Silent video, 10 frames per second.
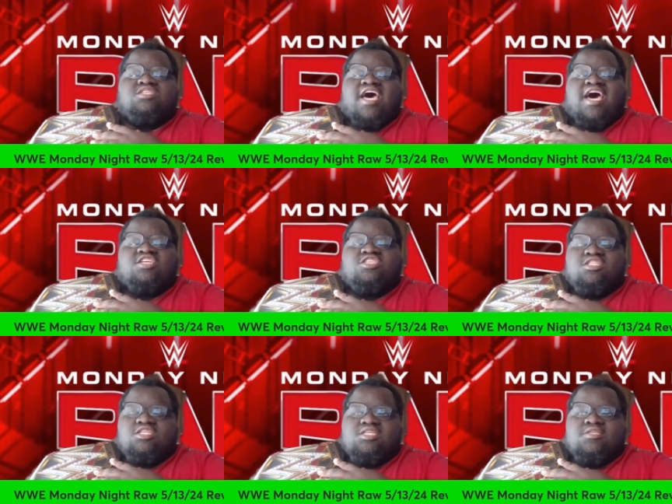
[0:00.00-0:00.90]

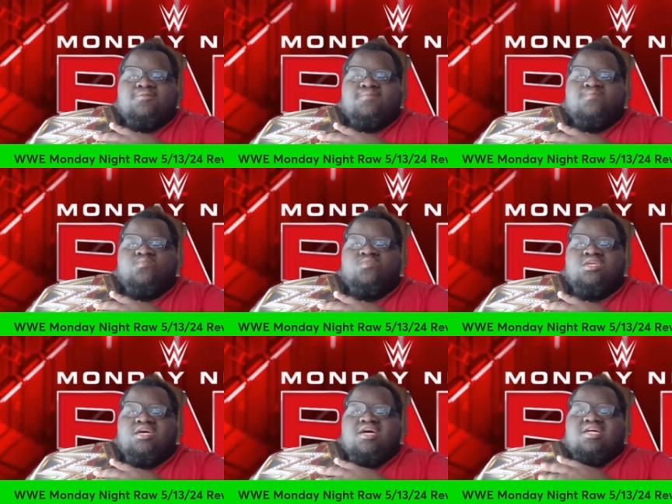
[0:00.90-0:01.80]
actually
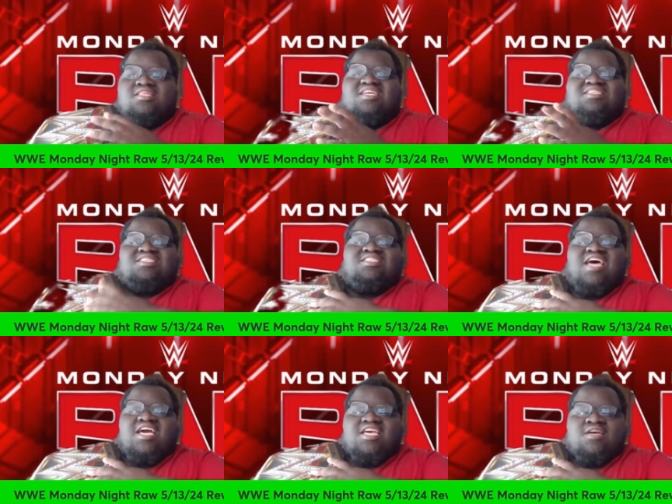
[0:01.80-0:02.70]
the
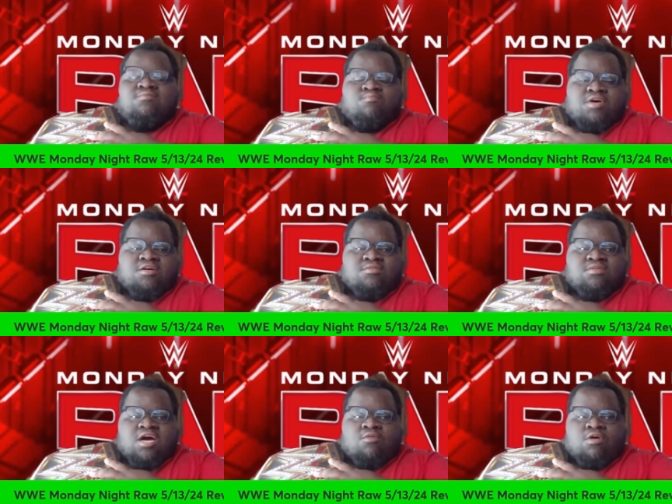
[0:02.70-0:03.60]
second belt
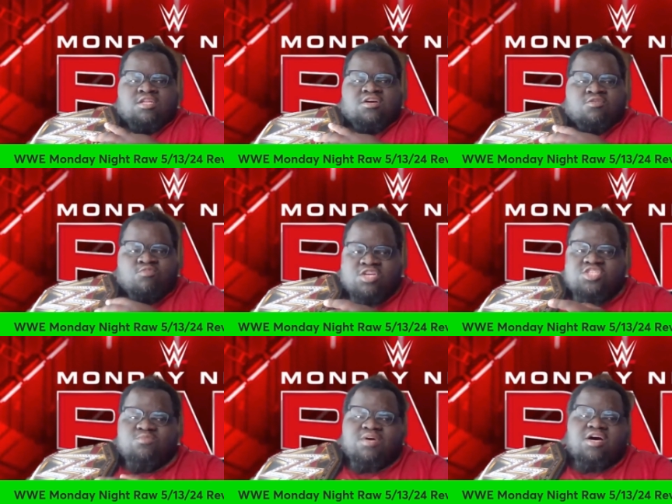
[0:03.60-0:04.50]
I wanted. The
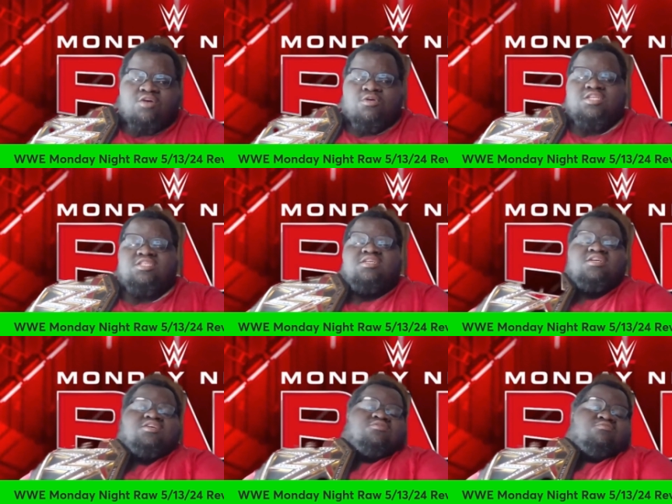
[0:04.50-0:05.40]
original belt I wanted
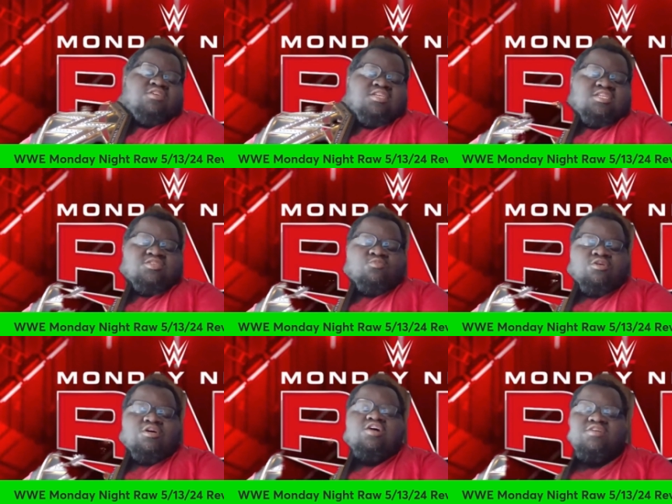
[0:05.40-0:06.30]
was the
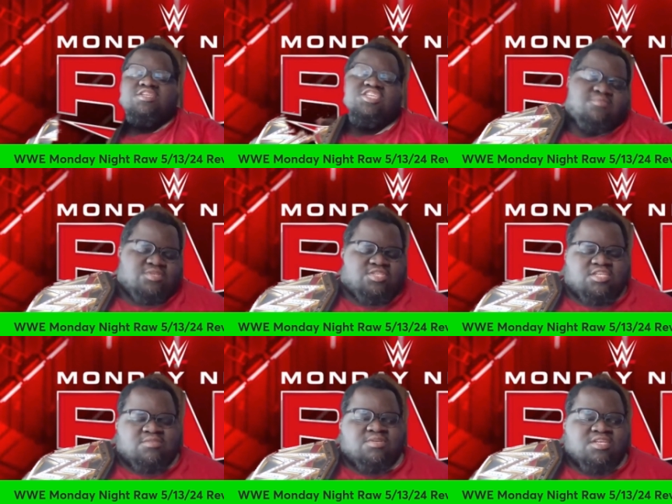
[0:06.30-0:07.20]
World Heavyweight
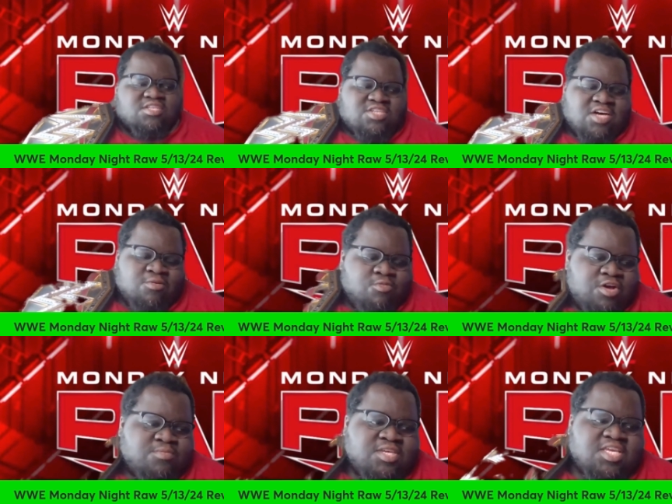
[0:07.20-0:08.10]
Championship, so I
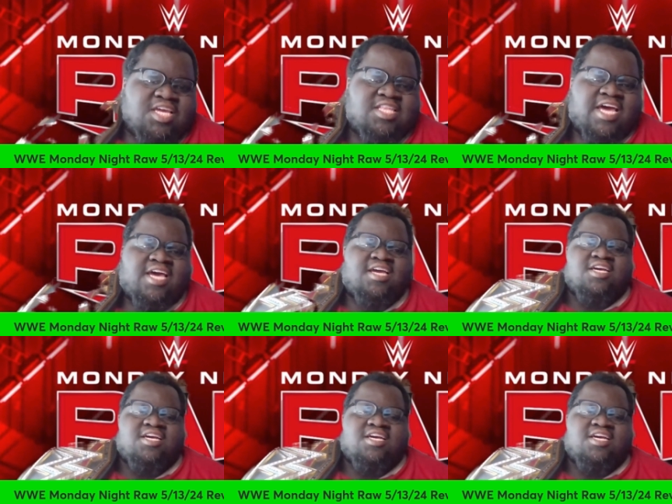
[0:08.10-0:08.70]
will be getting that.